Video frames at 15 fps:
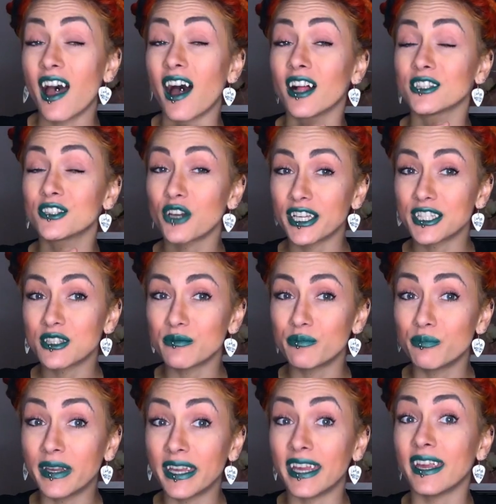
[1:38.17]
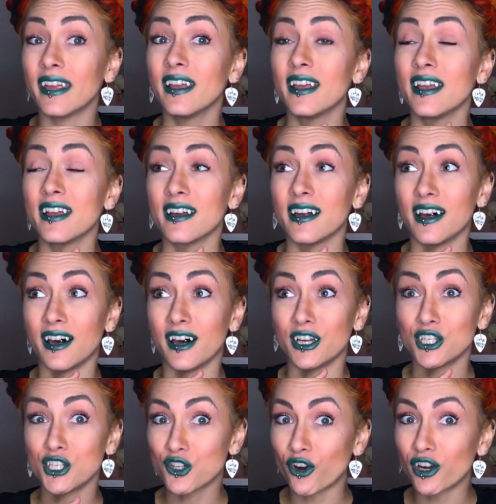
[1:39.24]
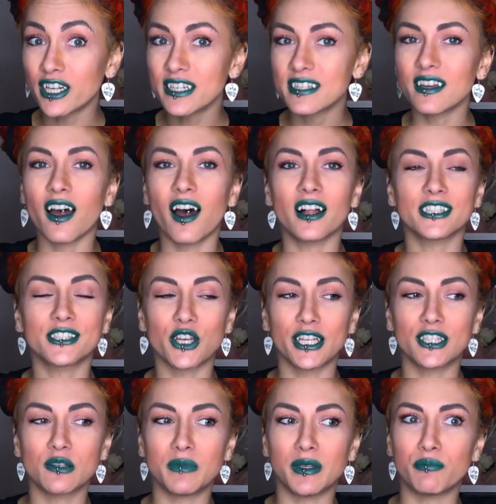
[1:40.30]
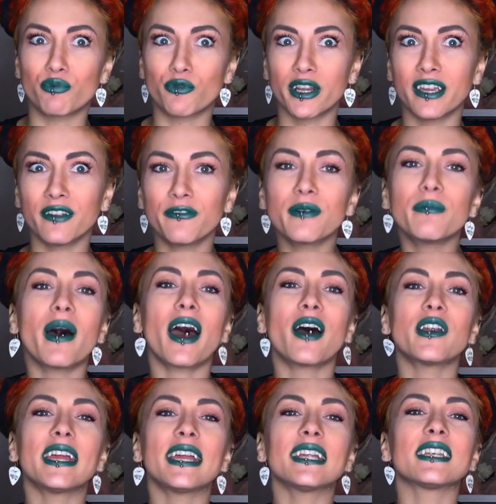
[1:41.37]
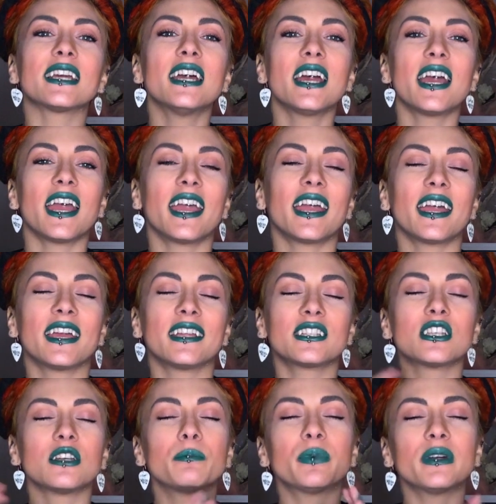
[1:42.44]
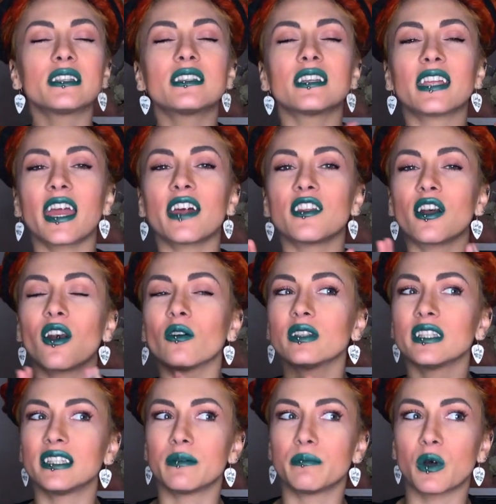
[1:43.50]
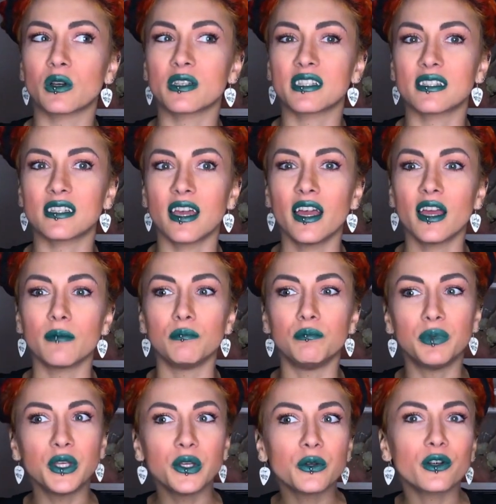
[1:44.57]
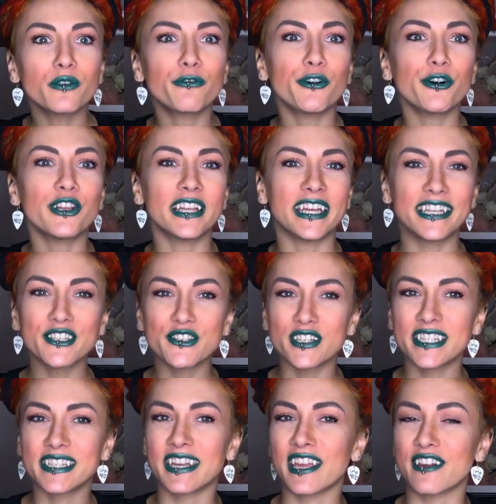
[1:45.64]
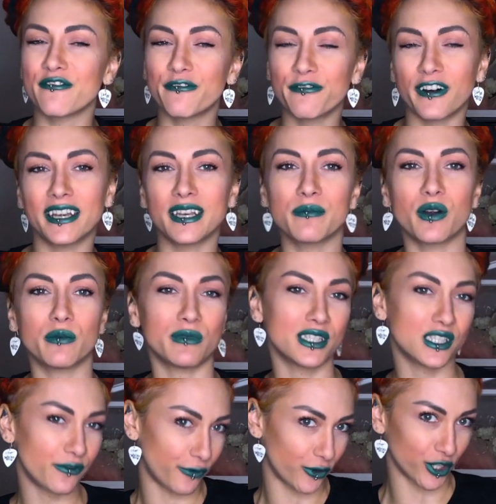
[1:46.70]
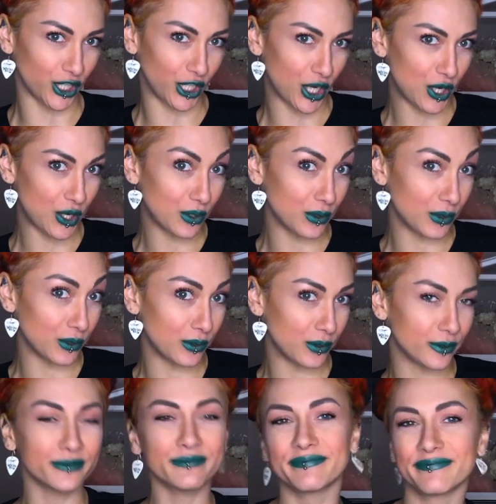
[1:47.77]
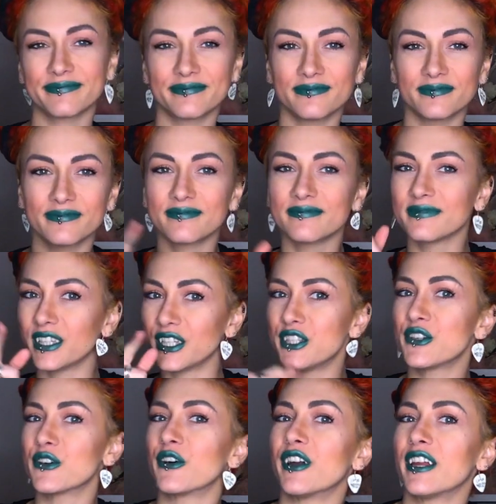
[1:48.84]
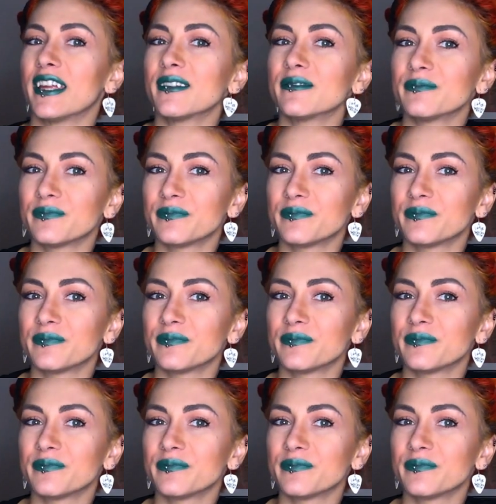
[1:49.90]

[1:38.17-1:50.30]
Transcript: I'll try to be uh, short, I'll try to be brief about it and to put together only the most beautiful, interesting, and funny moments for you. Enjoy.